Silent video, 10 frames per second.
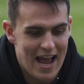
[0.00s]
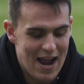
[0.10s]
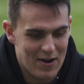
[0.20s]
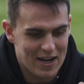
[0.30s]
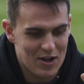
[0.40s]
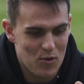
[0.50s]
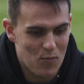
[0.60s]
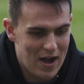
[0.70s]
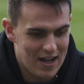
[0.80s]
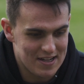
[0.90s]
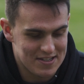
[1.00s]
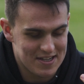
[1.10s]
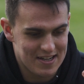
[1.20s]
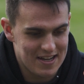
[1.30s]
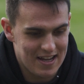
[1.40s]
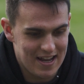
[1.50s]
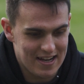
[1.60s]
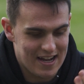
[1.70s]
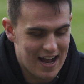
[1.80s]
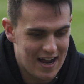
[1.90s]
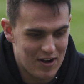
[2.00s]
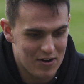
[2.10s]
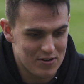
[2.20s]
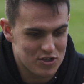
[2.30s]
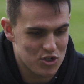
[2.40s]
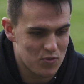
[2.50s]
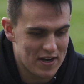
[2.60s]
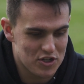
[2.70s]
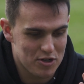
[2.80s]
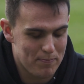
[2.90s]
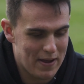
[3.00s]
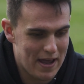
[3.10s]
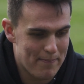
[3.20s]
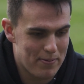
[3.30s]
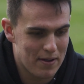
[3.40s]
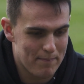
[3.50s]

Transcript: Eric was Kyler, Squish, Pip,